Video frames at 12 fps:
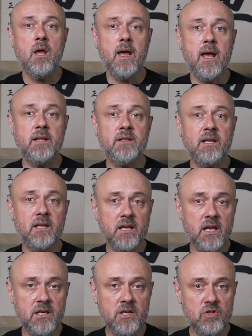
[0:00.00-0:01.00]
and the
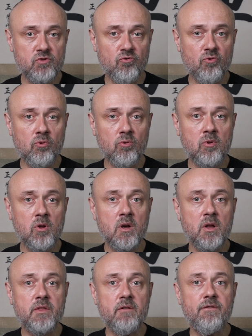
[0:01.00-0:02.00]
kidneys rule
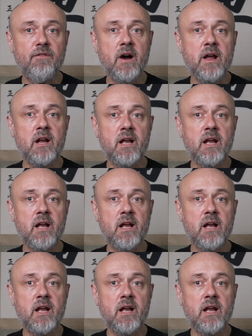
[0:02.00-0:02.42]
the fire